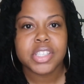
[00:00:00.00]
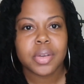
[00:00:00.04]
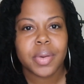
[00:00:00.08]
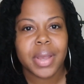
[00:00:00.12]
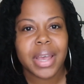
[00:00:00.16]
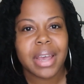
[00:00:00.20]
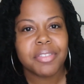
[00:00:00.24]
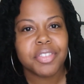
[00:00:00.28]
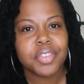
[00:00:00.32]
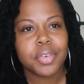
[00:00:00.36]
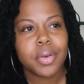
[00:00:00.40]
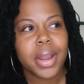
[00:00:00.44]
So
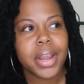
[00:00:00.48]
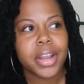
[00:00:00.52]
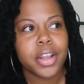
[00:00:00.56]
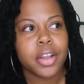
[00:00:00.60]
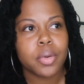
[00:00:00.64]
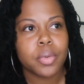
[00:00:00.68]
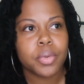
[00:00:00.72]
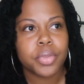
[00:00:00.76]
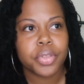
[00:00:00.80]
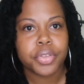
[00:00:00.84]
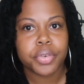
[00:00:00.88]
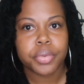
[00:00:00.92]
after I
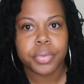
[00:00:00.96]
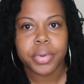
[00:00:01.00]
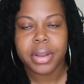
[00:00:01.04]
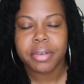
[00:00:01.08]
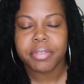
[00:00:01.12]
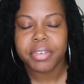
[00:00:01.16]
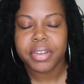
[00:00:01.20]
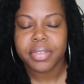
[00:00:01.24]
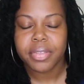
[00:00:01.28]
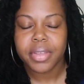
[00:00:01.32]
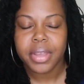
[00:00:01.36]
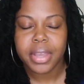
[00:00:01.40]
go through
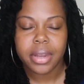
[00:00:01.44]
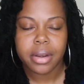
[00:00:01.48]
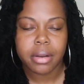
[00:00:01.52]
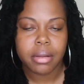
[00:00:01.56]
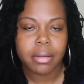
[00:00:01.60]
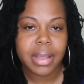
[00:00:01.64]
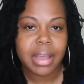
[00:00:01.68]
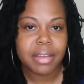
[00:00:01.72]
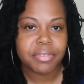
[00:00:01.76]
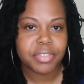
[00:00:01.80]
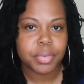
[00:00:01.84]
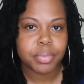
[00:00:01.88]
everything, and
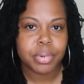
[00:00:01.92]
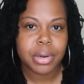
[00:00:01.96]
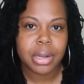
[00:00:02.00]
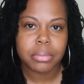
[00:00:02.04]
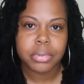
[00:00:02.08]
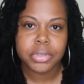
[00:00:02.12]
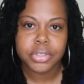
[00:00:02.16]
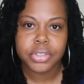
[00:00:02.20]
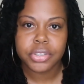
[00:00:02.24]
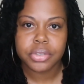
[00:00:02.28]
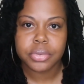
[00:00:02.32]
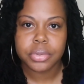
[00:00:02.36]
I'll have to
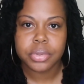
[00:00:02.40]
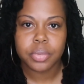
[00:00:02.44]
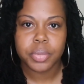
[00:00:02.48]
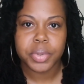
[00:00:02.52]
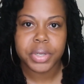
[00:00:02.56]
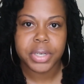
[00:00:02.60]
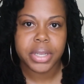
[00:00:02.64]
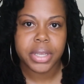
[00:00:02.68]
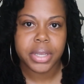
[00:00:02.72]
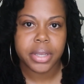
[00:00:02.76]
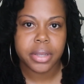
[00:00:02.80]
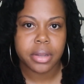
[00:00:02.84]
probably do it
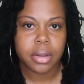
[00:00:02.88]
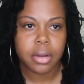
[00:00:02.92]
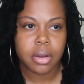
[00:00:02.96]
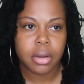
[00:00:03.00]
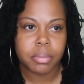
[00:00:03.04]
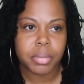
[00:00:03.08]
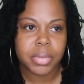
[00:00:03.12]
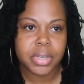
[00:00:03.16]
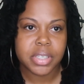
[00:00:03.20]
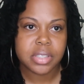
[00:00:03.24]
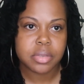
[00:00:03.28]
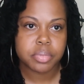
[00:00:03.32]
one day
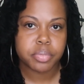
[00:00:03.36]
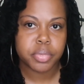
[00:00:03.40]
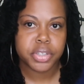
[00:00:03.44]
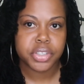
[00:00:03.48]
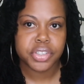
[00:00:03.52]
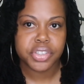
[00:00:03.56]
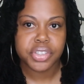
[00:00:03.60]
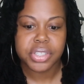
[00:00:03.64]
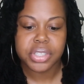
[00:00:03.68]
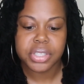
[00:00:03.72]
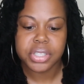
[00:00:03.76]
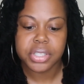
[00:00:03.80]
on my
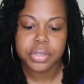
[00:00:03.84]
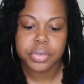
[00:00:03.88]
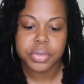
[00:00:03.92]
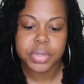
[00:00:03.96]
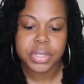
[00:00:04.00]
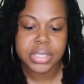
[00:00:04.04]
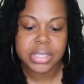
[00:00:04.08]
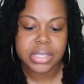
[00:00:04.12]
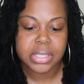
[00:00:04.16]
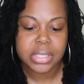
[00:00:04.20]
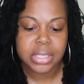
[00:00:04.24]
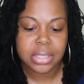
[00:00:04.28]
spreadsheet so you
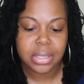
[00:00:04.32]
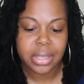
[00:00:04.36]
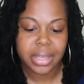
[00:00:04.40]
can see,